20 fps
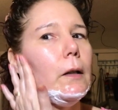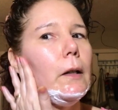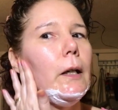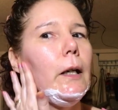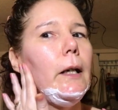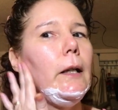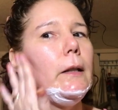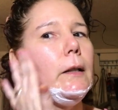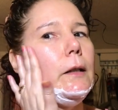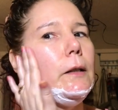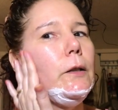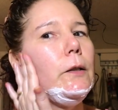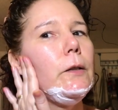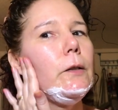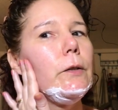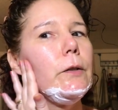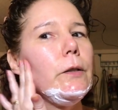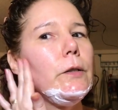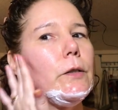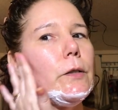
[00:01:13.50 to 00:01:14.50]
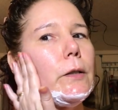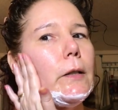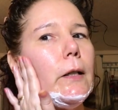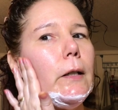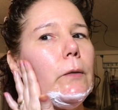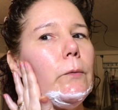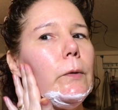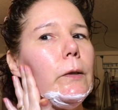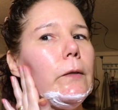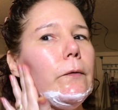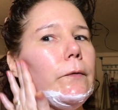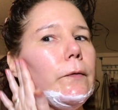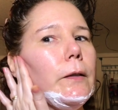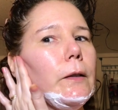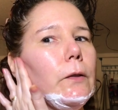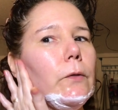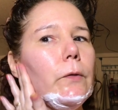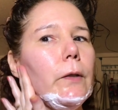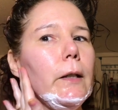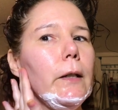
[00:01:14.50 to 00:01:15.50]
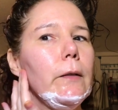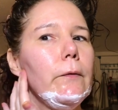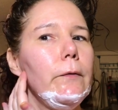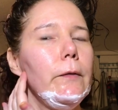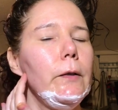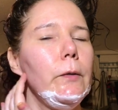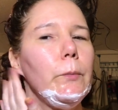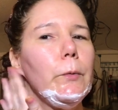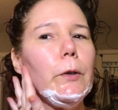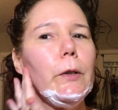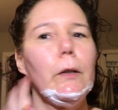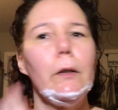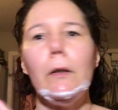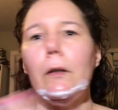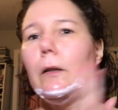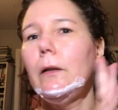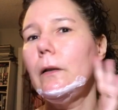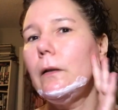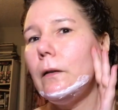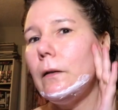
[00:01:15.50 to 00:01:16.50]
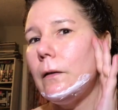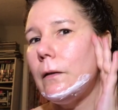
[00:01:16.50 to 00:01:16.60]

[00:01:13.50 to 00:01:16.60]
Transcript: And then, you know, you just kind of want to feel around. It feels pretty good.